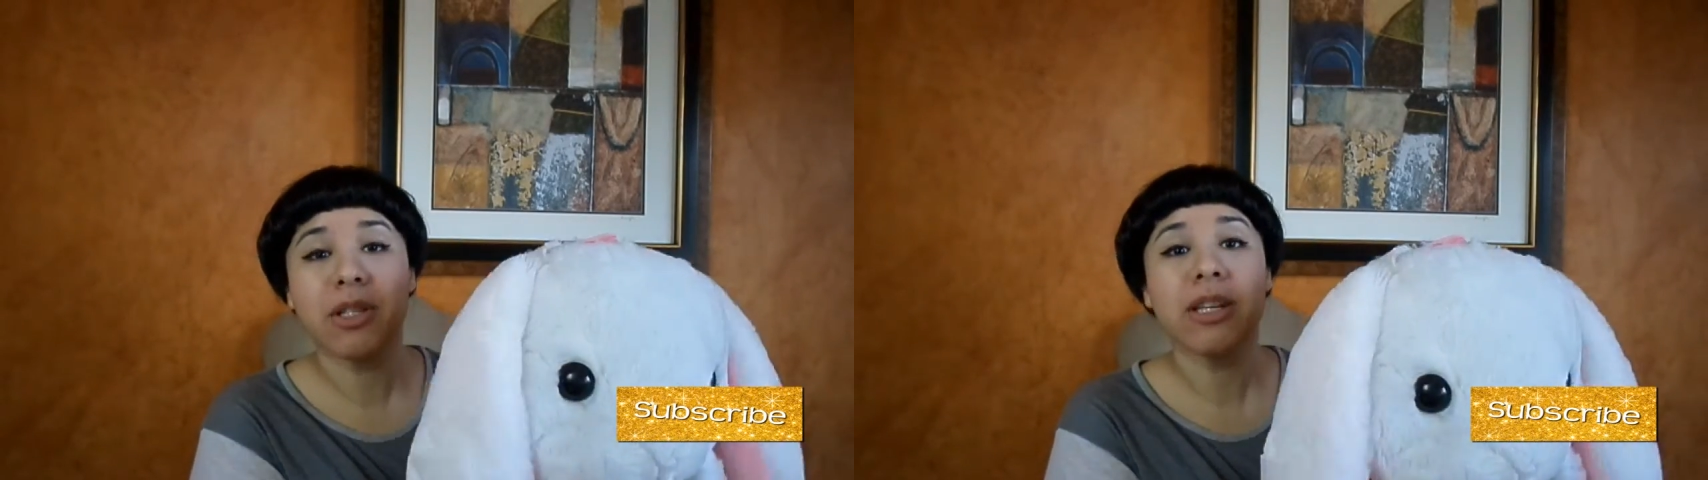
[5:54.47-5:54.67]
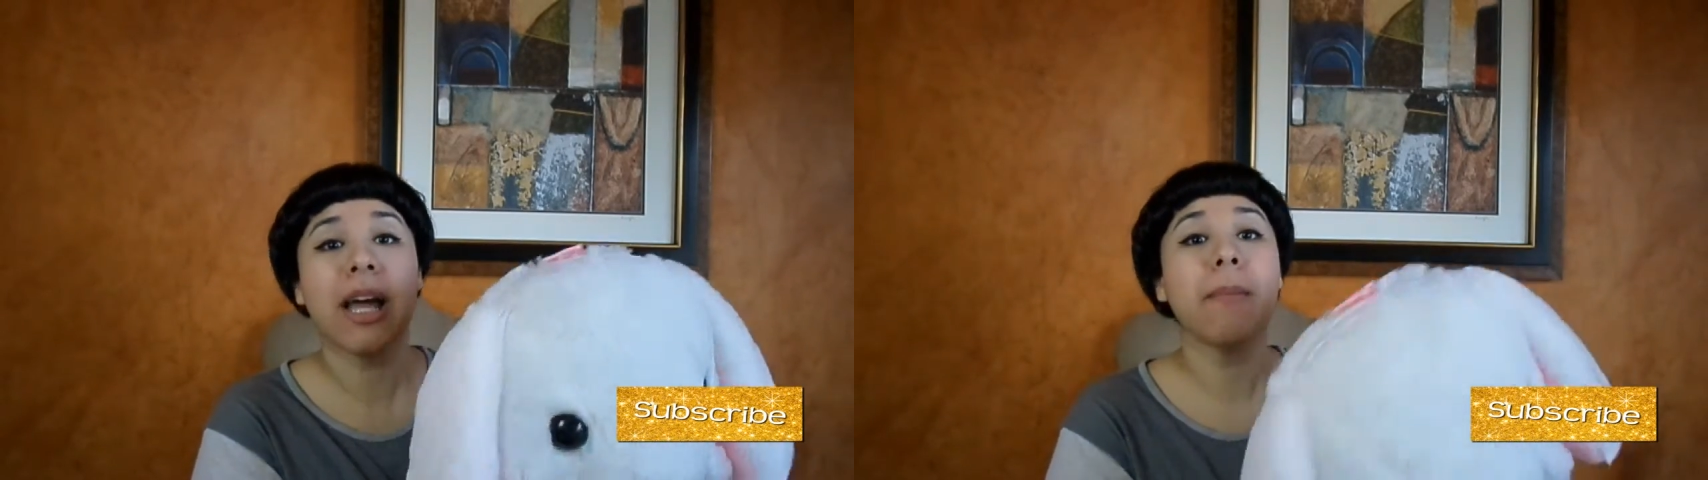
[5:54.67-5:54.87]

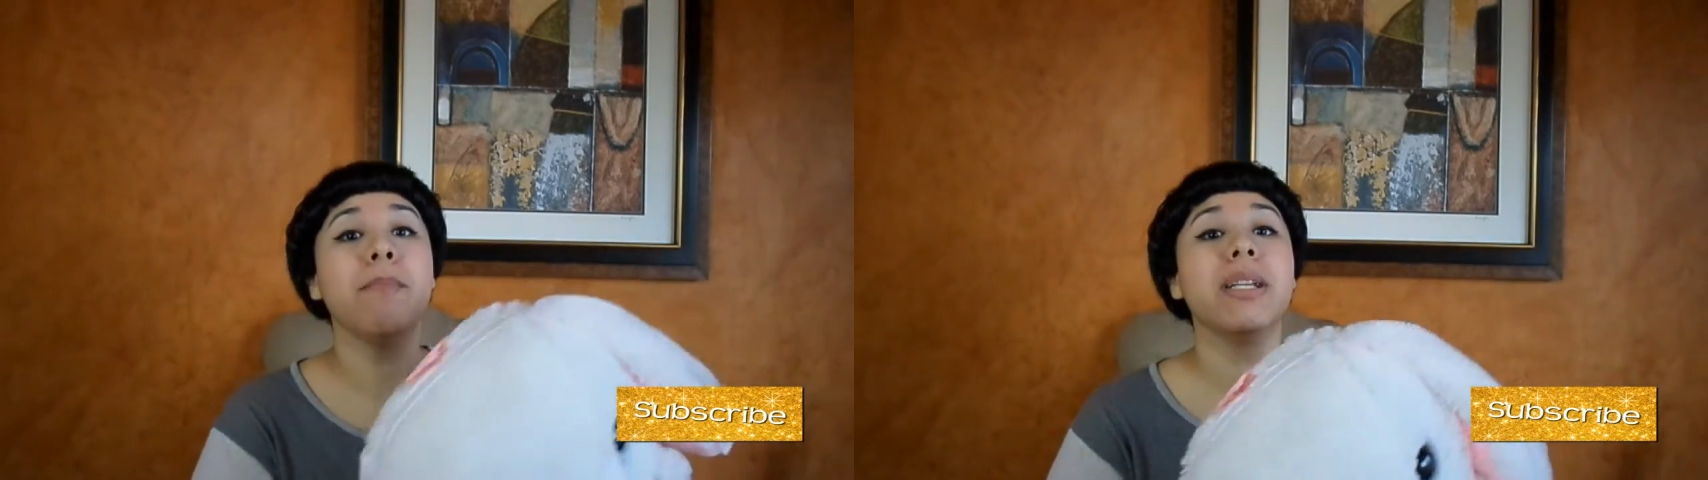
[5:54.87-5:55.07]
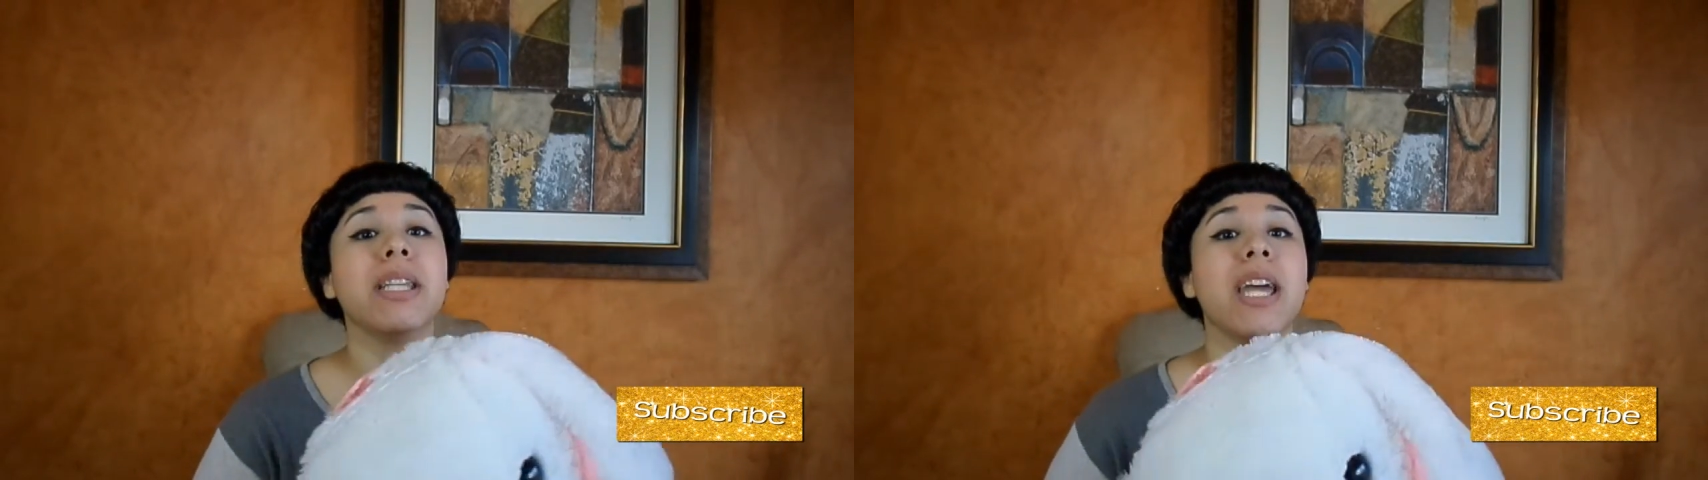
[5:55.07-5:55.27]
to not
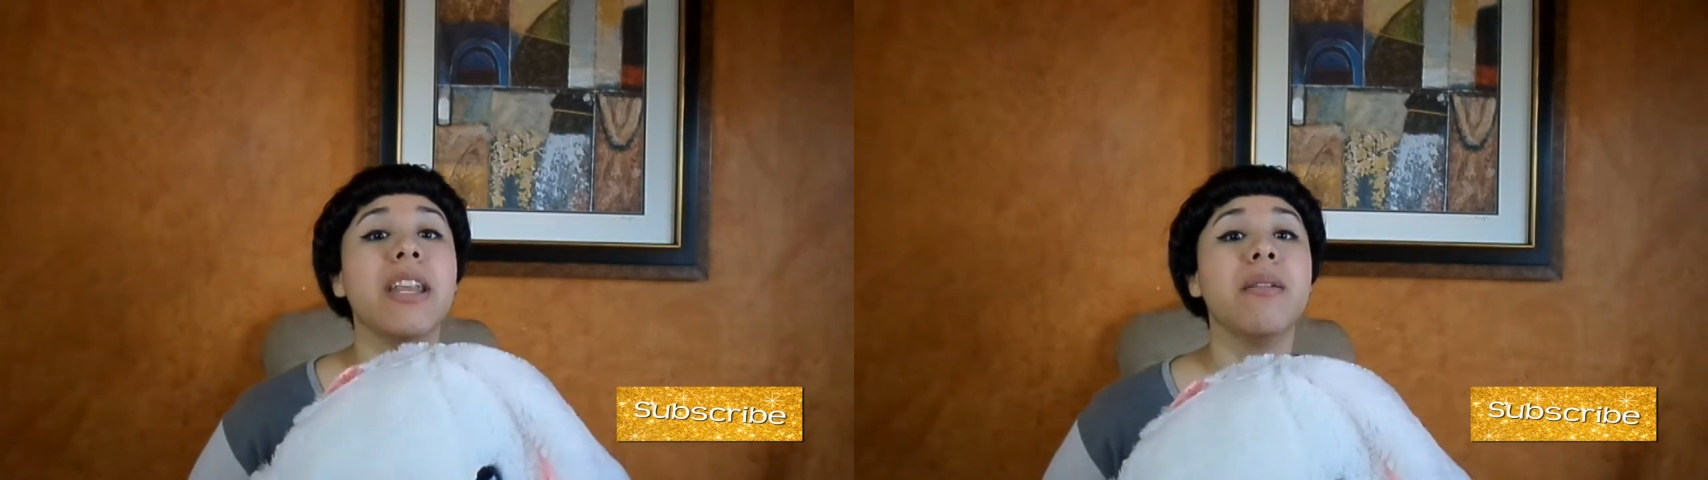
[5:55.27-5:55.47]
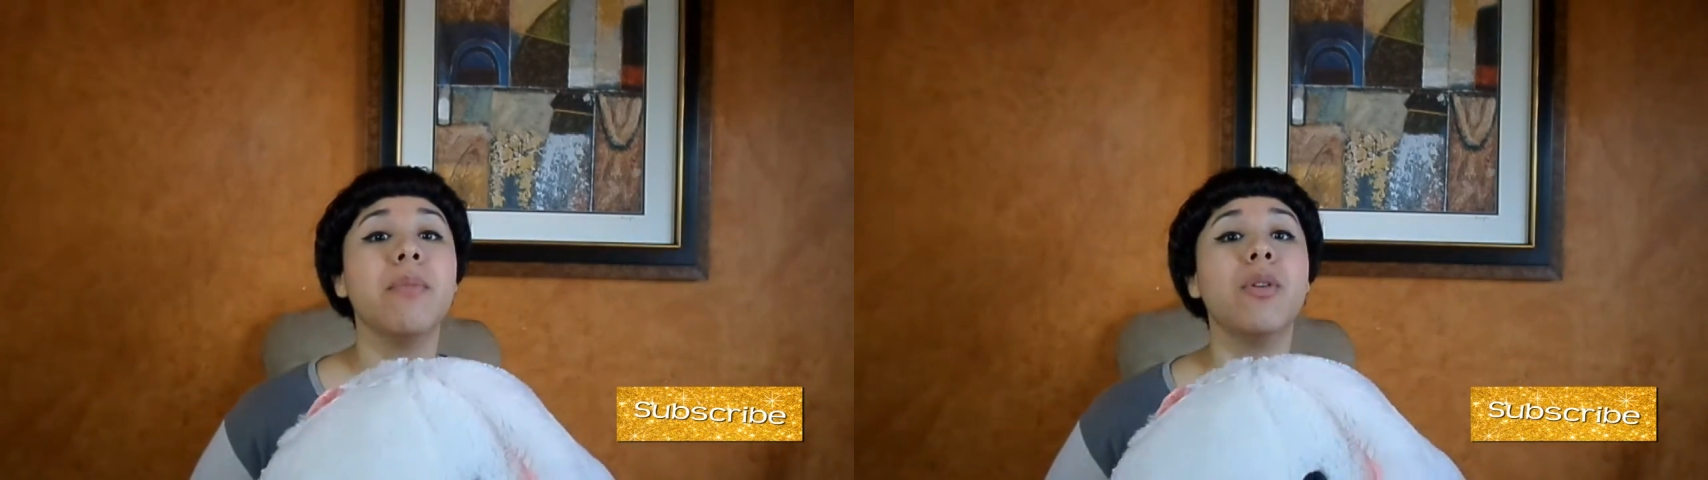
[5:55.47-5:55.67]
miss
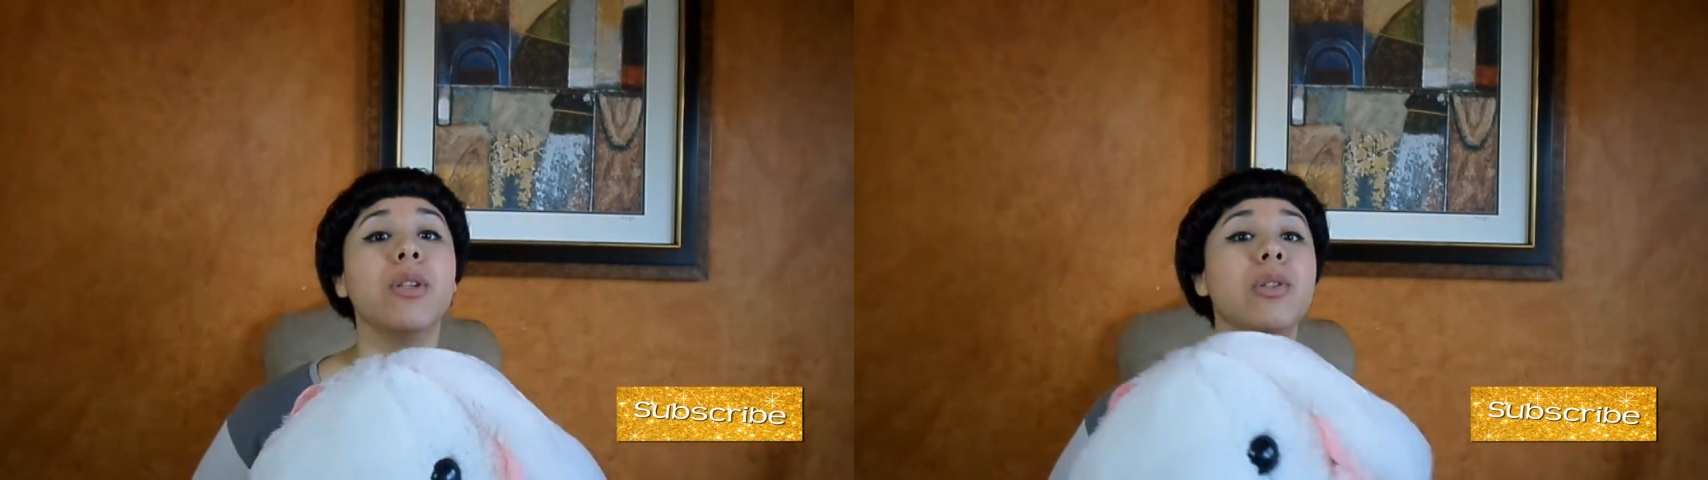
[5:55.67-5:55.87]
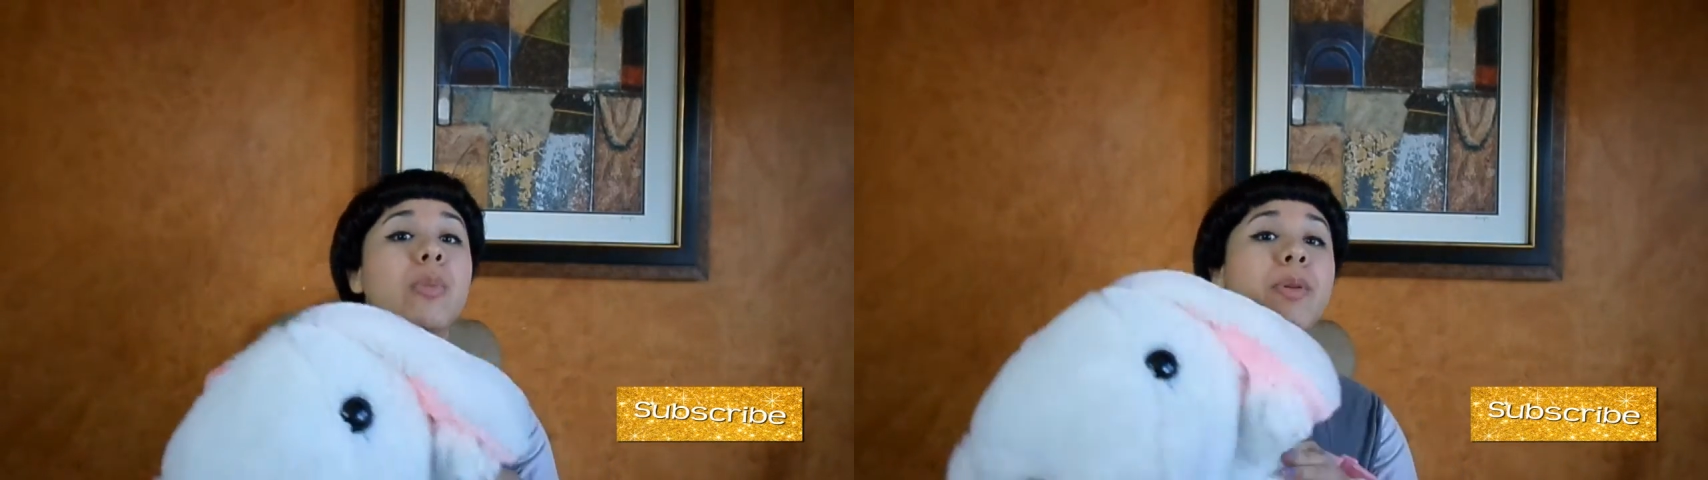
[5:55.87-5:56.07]
any more
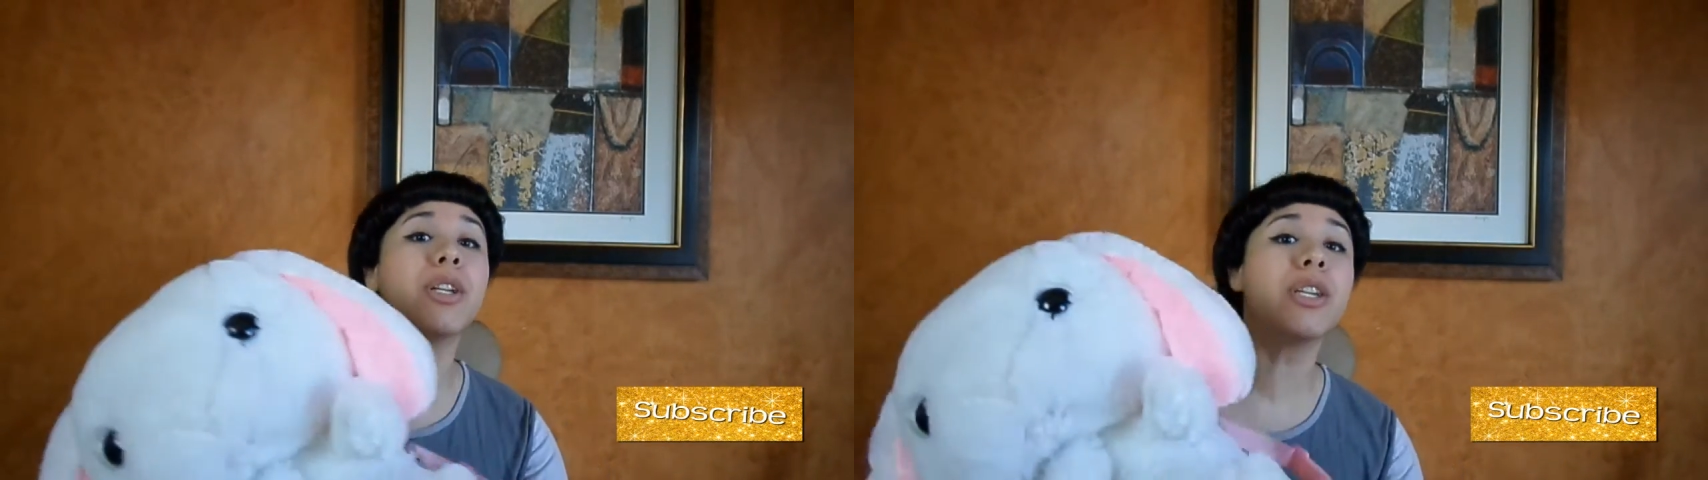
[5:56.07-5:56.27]
super